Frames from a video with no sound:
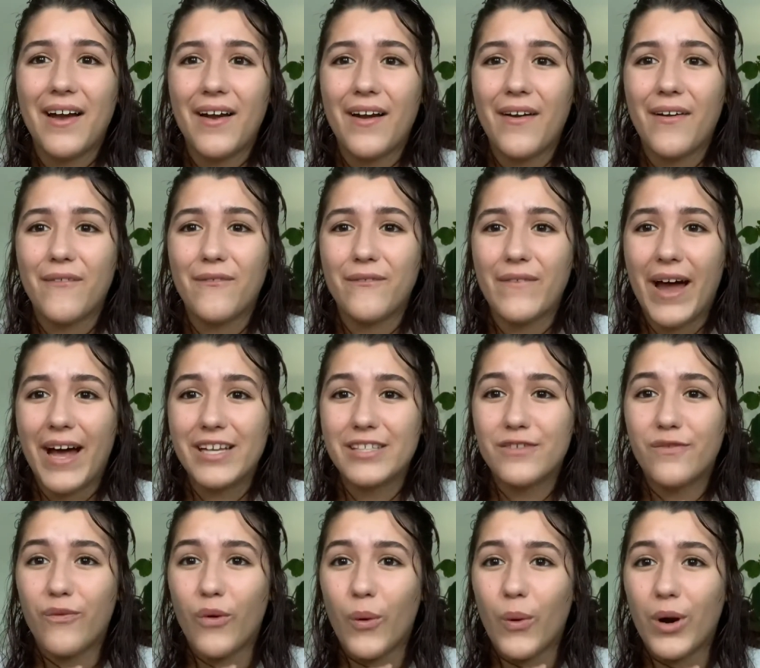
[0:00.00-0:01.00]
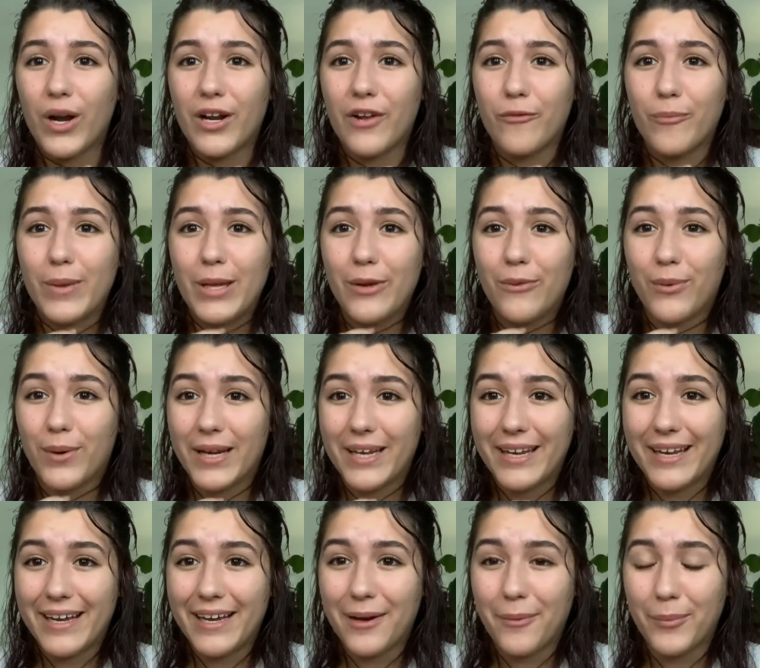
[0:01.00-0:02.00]
fast forward of me
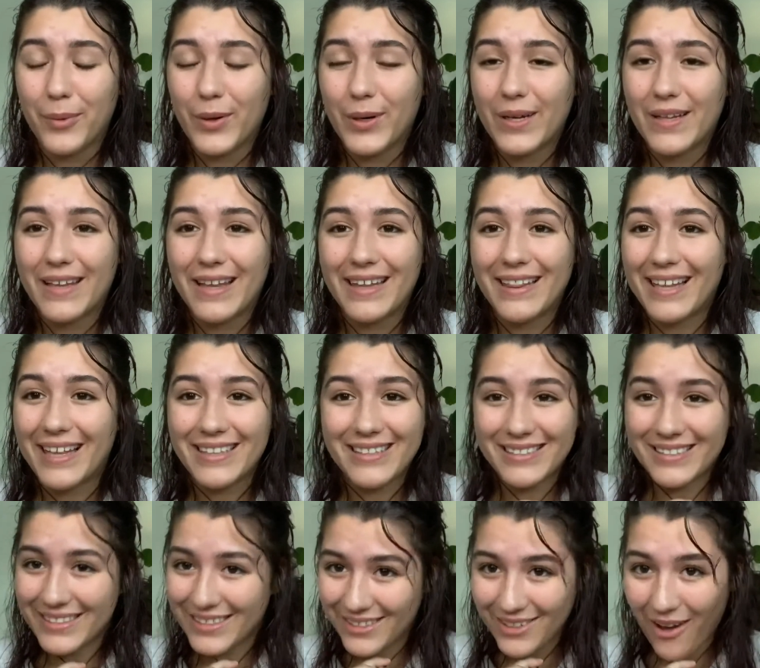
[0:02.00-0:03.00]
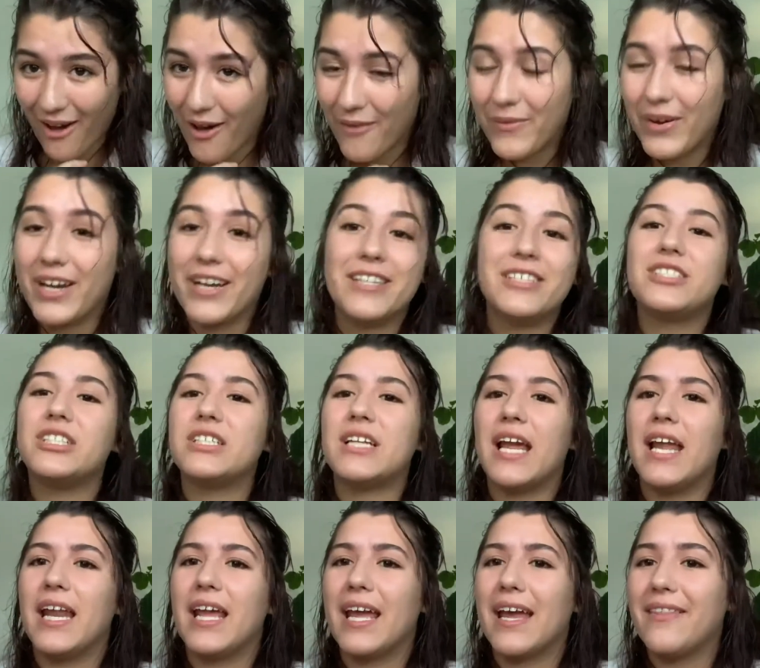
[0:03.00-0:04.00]
reading a book. Like that's not very
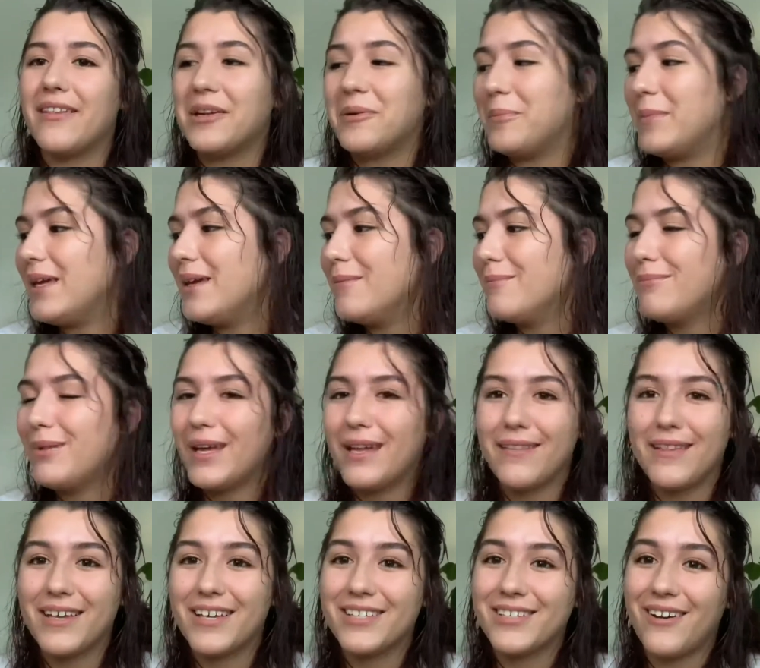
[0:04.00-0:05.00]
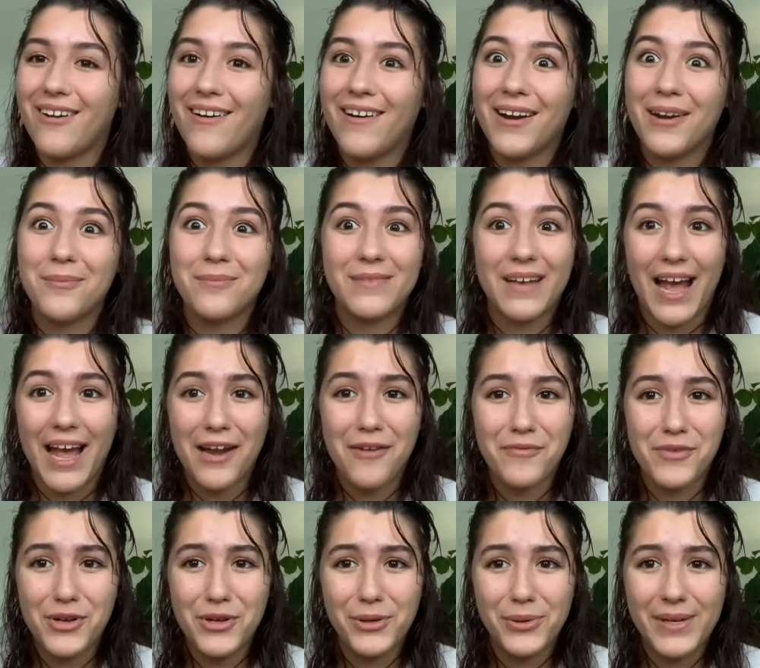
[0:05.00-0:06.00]
entertaining. And then me playing the guitar, I'm kind of
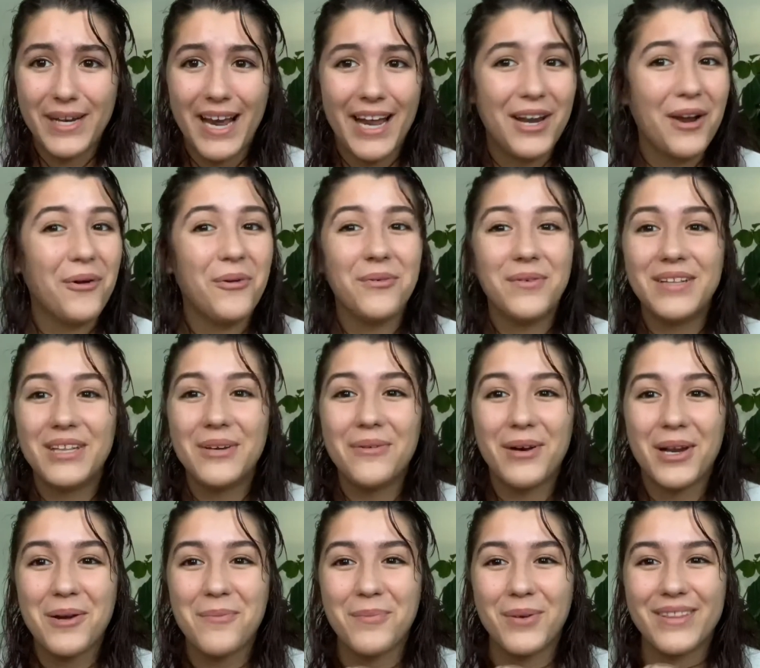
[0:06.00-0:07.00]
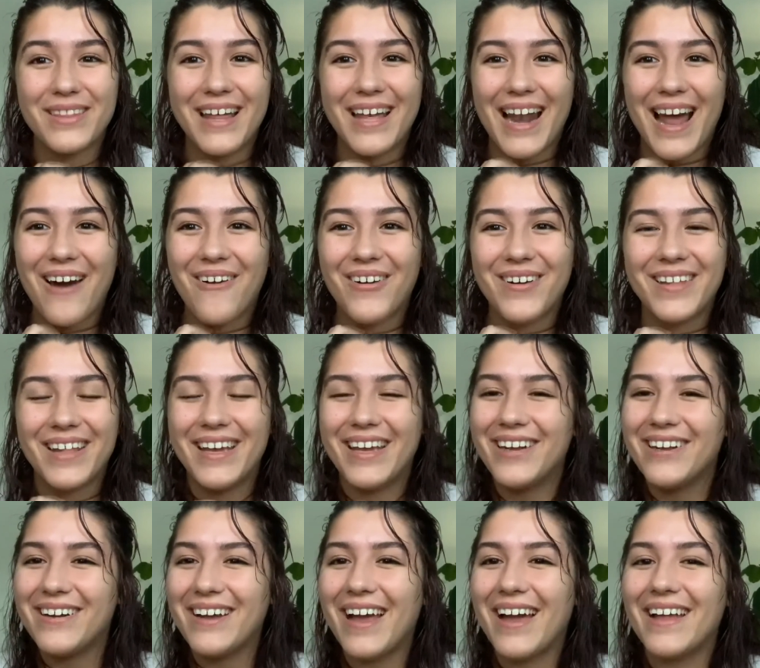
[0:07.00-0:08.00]
new to it. I don't really want to put that out on the
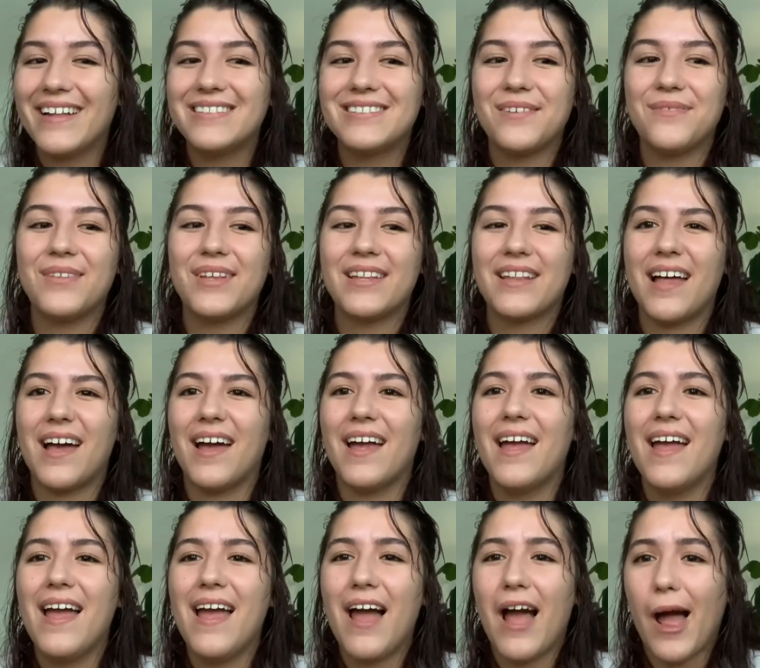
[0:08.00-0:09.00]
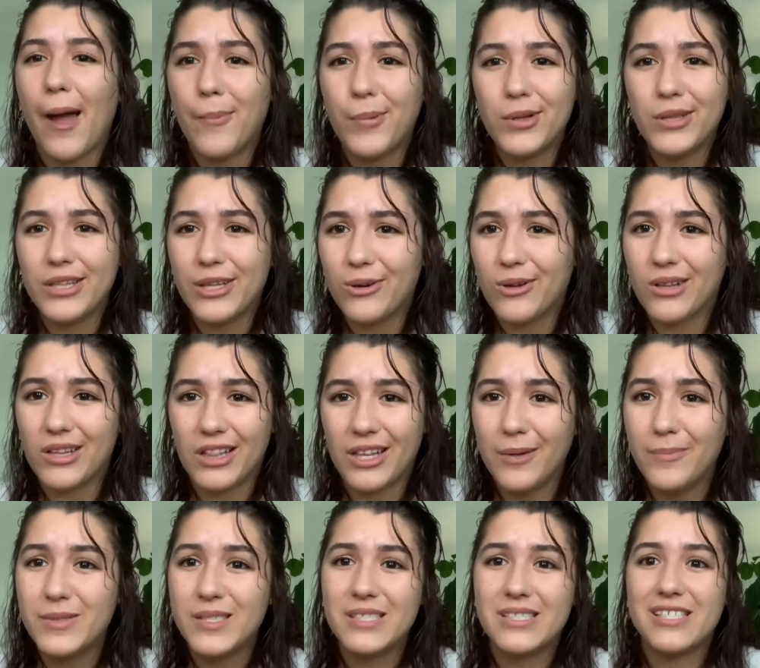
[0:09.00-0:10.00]
internet and stuff like that. I put little
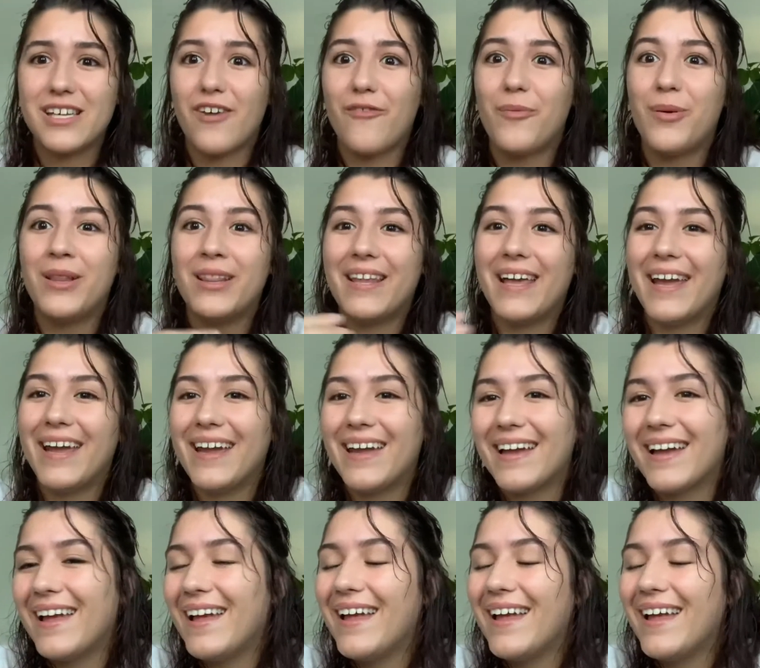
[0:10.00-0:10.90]
clips and stuff, but like,